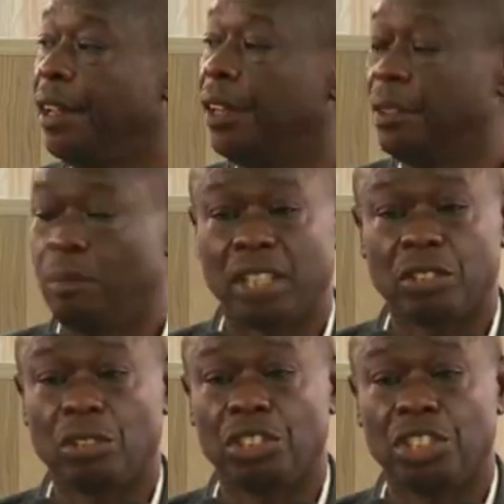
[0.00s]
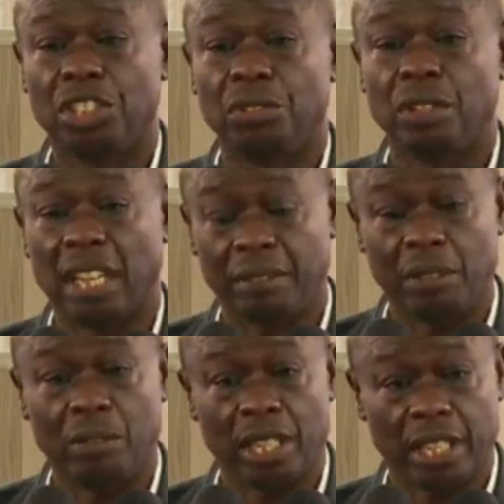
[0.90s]
They must continue
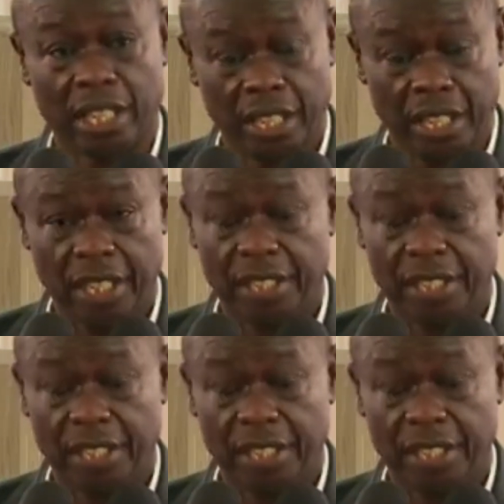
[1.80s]
loving one another.